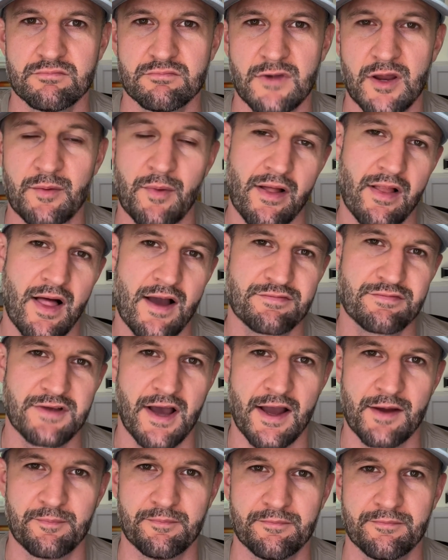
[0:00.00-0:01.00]
in my
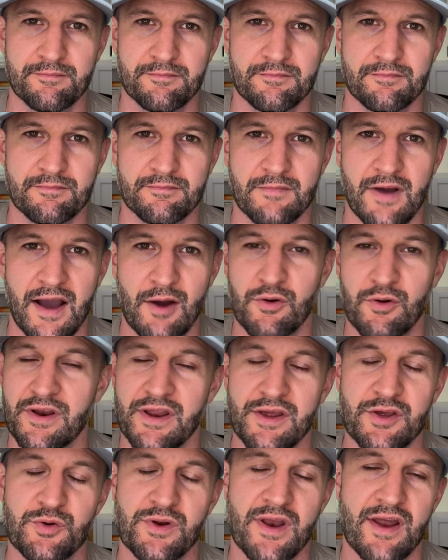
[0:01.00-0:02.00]
lifetime.
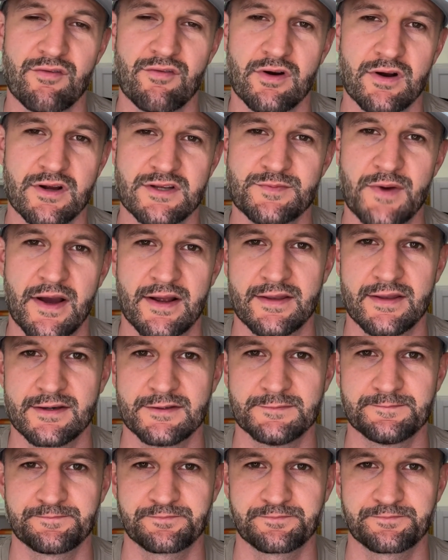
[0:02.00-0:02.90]
You would never expect it.